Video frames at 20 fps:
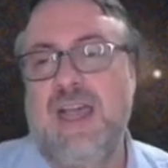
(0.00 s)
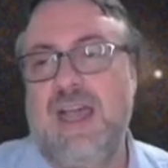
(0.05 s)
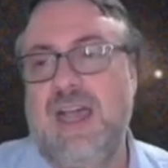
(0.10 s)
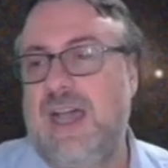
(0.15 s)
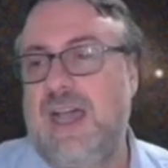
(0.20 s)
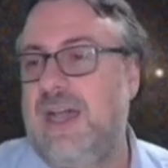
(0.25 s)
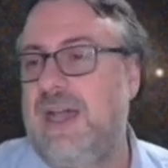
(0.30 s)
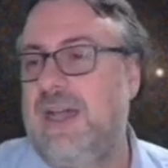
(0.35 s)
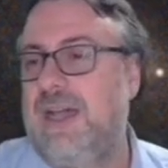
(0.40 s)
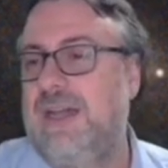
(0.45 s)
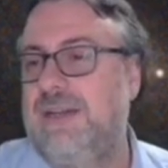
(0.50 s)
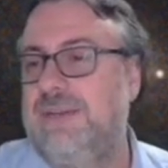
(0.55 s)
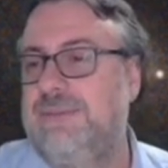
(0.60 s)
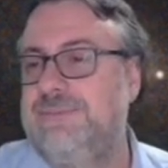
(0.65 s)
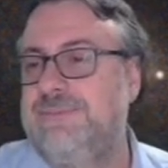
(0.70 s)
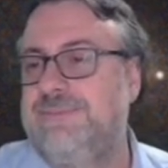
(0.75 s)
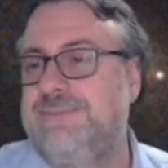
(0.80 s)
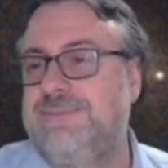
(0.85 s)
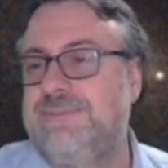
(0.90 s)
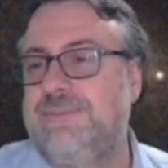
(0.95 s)

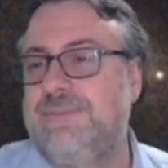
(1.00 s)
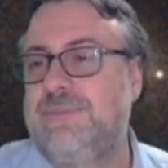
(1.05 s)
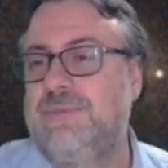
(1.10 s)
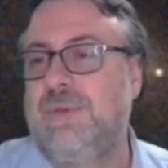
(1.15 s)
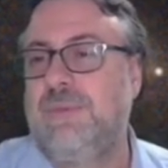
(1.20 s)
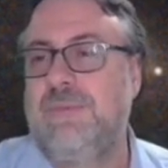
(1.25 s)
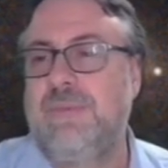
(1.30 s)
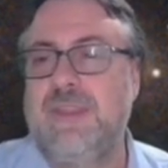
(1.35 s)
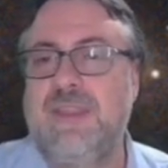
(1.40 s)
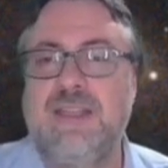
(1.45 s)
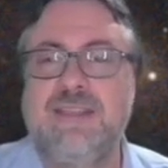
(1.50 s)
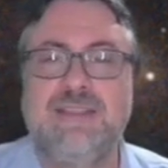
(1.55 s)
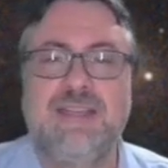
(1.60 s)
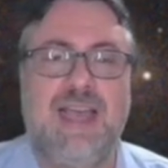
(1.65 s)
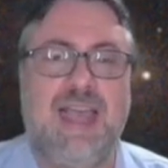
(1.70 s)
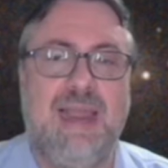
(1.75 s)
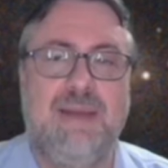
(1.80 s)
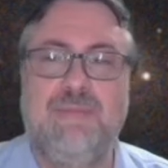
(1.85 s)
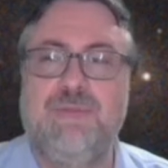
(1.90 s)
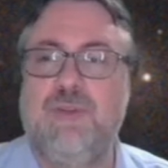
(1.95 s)
The
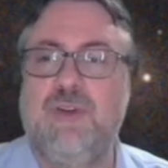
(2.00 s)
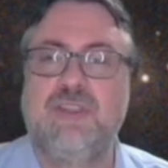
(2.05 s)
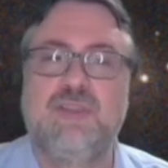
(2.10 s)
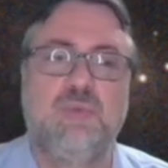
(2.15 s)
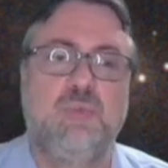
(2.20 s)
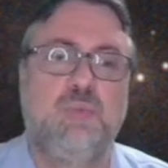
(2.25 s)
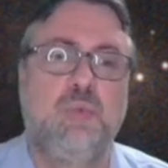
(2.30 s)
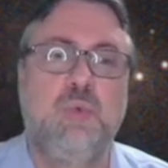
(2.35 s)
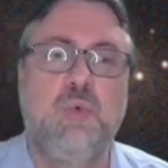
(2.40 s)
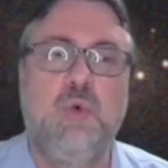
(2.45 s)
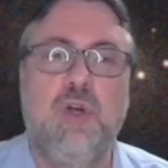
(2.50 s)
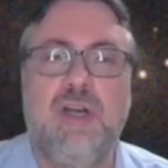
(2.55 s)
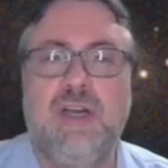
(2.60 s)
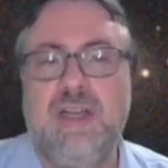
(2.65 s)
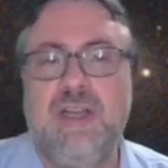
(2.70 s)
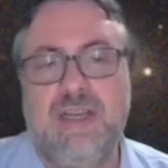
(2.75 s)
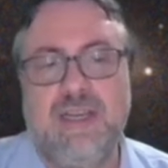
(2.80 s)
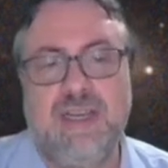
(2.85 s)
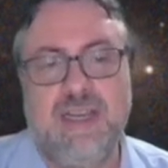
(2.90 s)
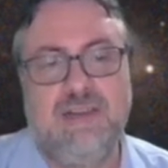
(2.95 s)
time first
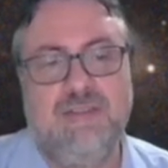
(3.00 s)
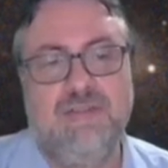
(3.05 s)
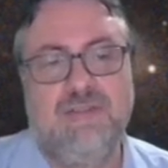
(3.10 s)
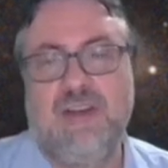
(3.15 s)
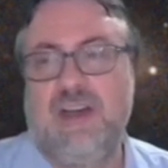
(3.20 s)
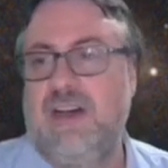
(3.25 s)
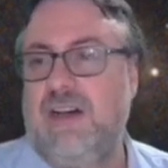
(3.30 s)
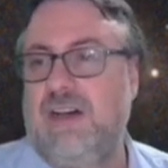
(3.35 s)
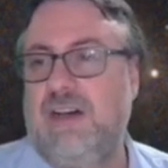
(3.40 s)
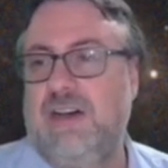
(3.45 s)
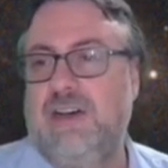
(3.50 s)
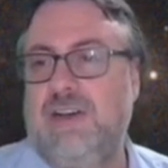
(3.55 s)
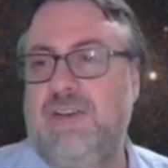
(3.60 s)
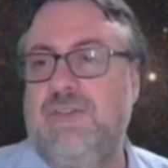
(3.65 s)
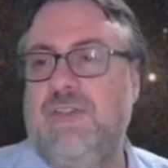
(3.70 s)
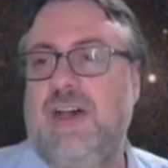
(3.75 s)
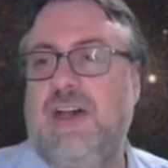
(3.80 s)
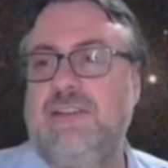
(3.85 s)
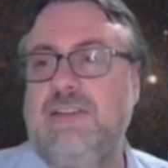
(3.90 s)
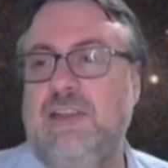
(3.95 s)
would
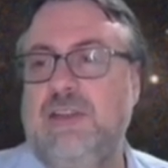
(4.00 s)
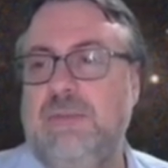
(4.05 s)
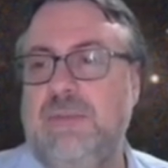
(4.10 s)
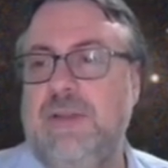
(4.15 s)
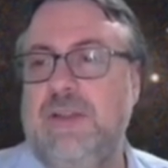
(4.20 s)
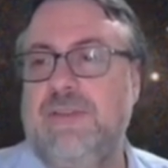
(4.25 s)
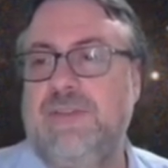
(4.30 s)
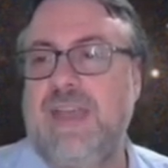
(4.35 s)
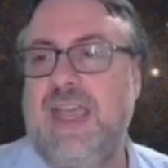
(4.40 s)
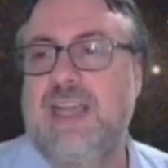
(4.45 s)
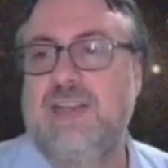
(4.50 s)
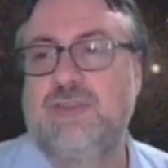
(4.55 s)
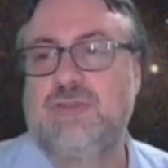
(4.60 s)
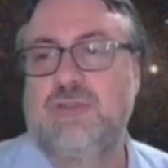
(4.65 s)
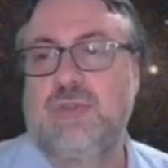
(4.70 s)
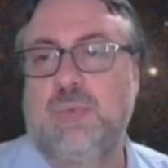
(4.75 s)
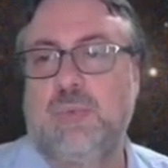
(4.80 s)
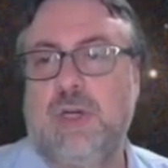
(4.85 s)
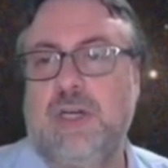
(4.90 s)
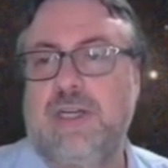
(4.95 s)
involve a little bit of
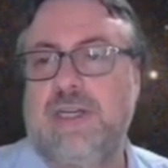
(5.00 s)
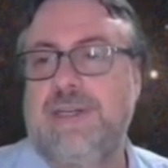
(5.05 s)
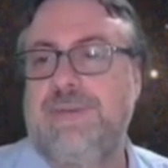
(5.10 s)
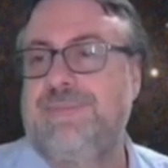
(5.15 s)
extra work.